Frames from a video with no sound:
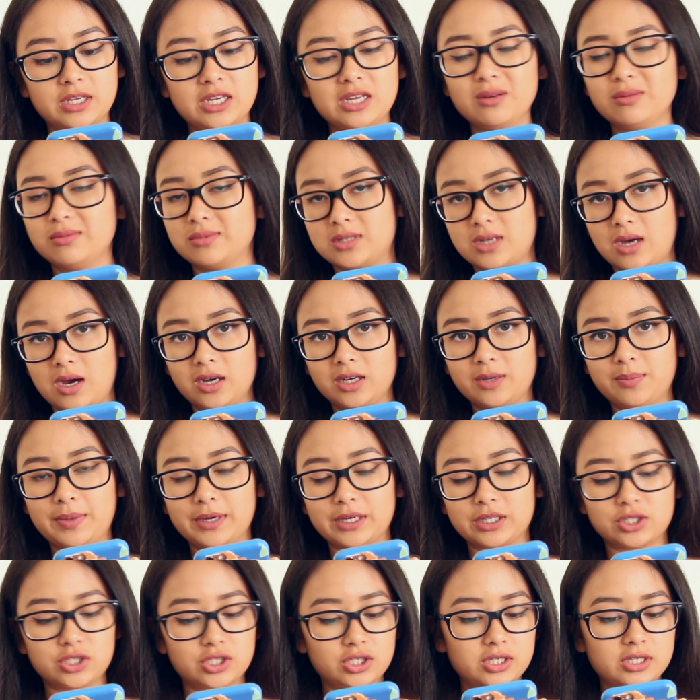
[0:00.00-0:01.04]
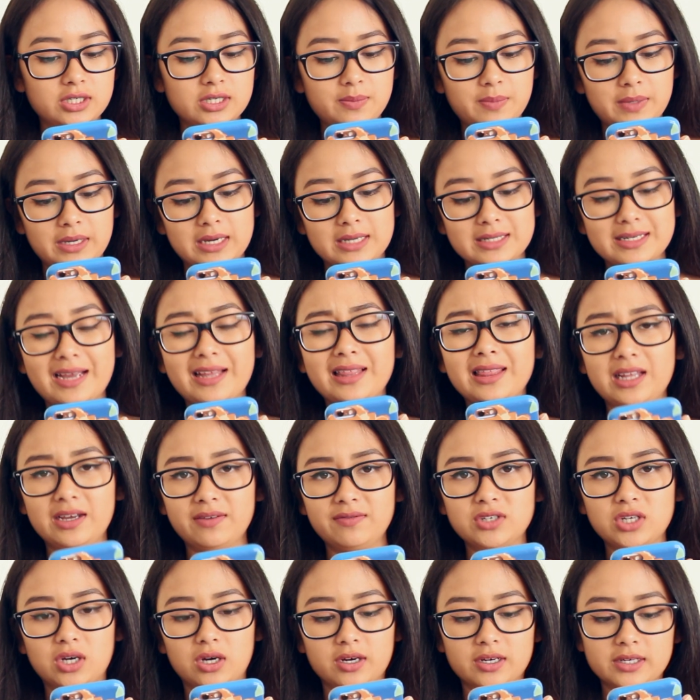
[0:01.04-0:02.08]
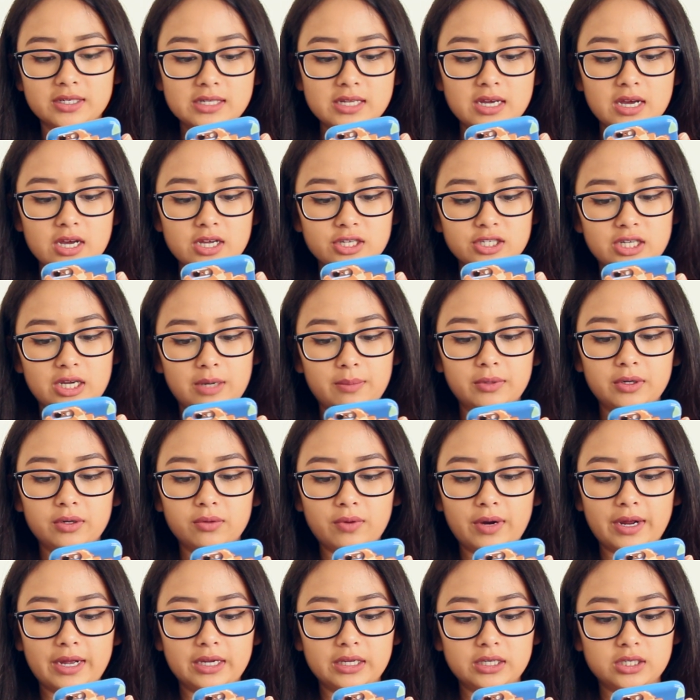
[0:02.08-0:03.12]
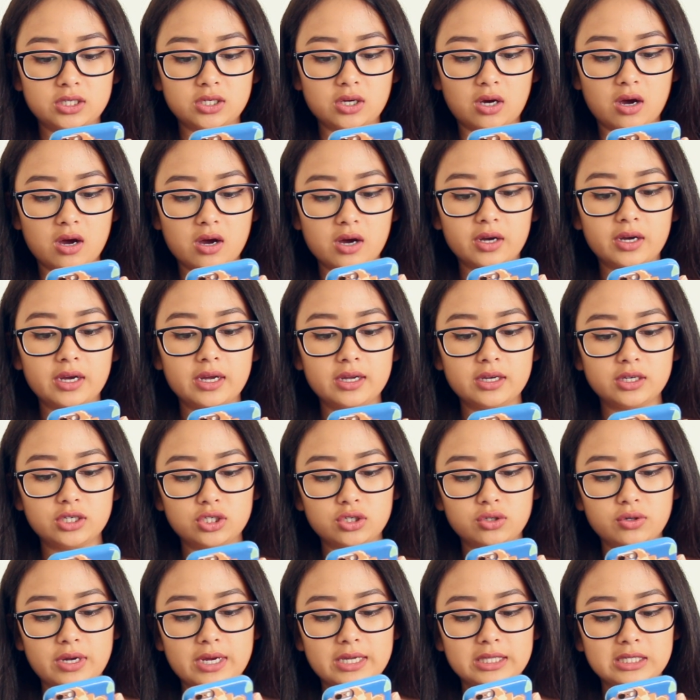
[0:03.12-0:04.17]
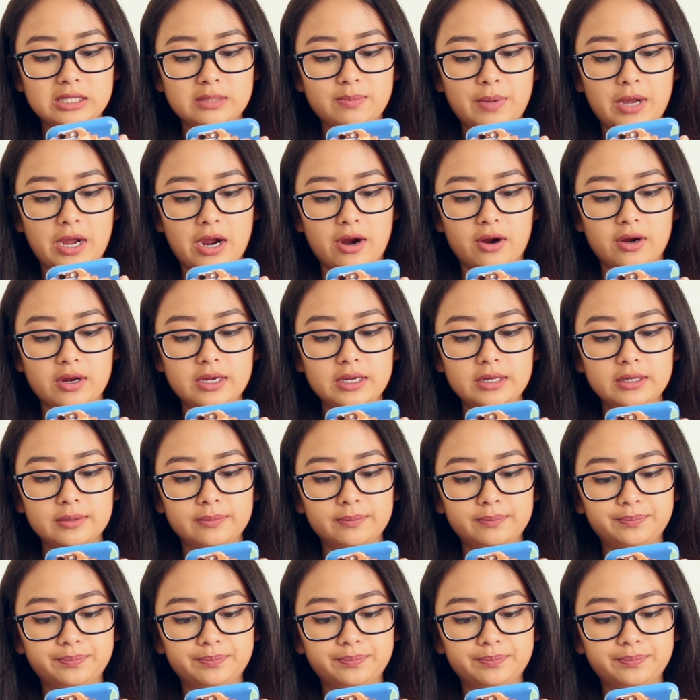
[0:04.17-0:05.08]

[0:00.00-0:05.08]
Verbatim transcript: cute dog pictures because I love dogs. So I'm gonna write dog transparent.